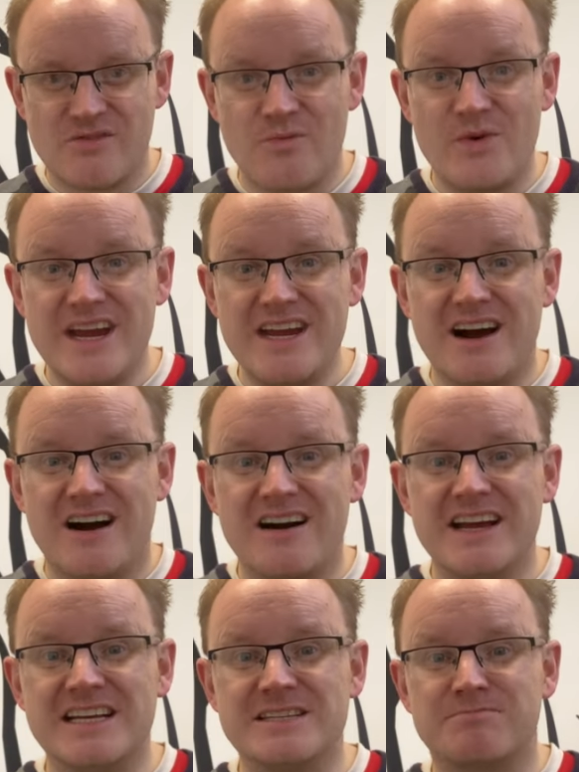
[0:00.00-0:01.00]
We are
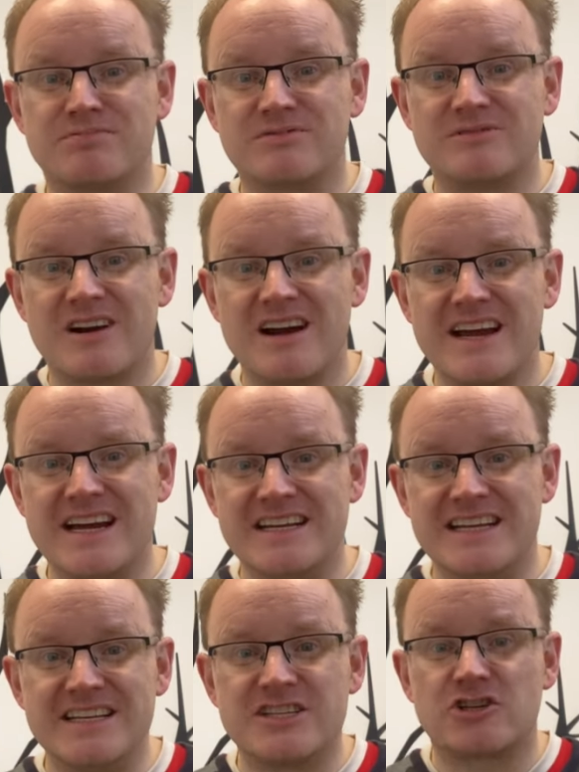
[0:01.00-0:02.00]
his
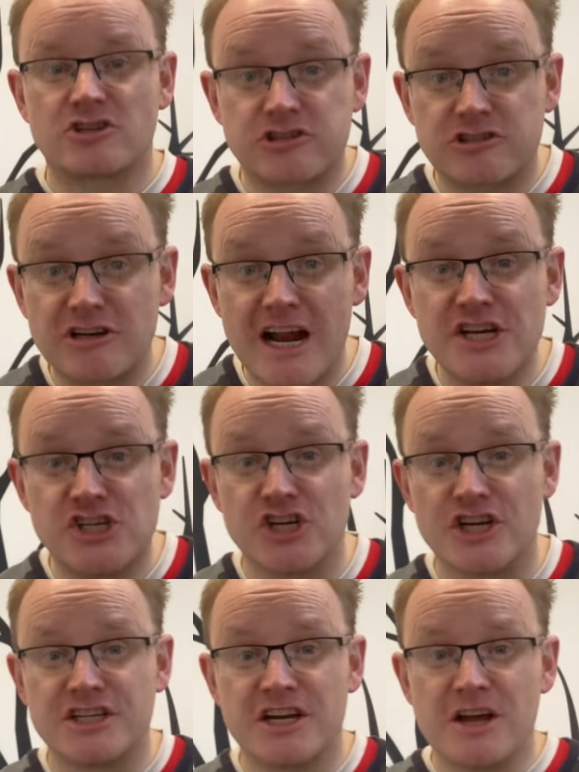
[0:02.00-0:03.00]
bride, his
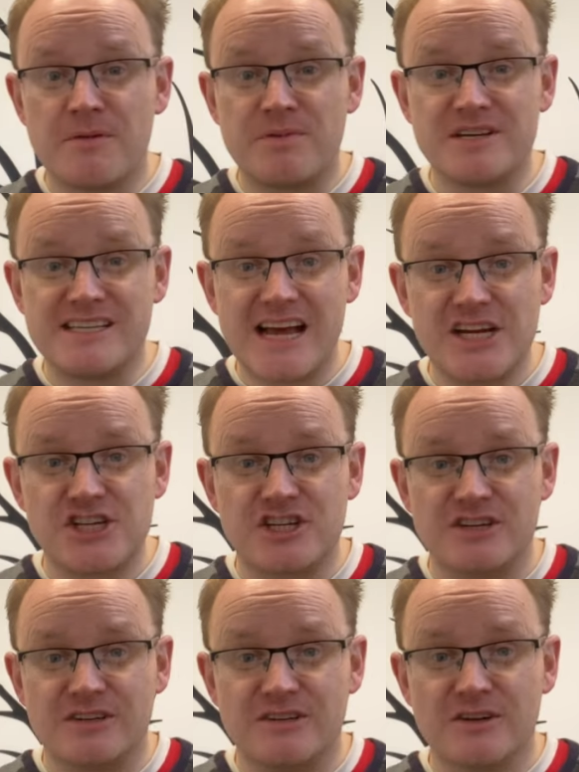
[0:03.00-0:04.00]
treasured
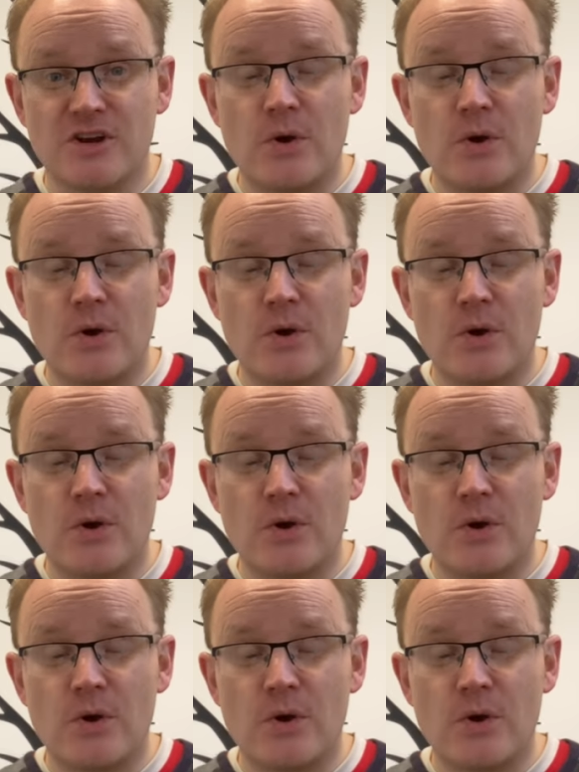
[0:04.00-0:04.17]
possession.